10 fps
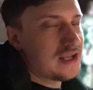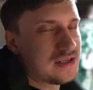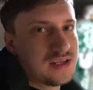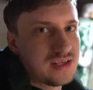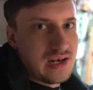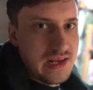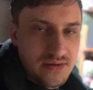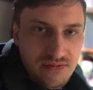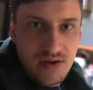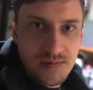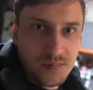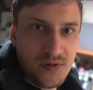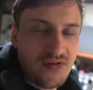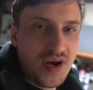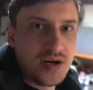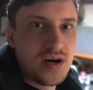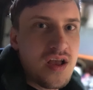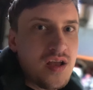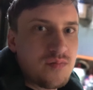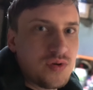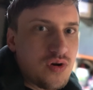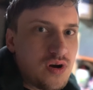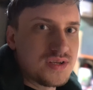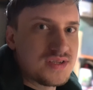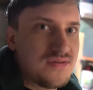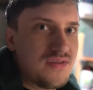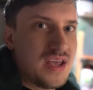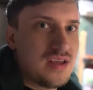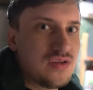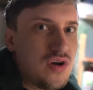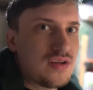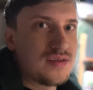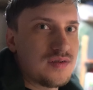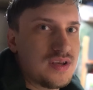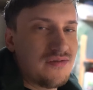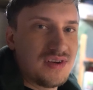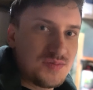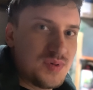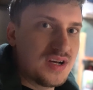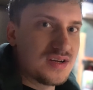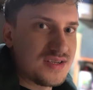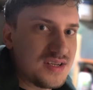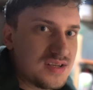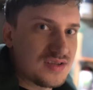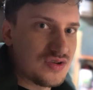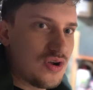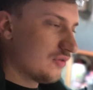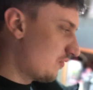I gonna leave them there because they not the springs is not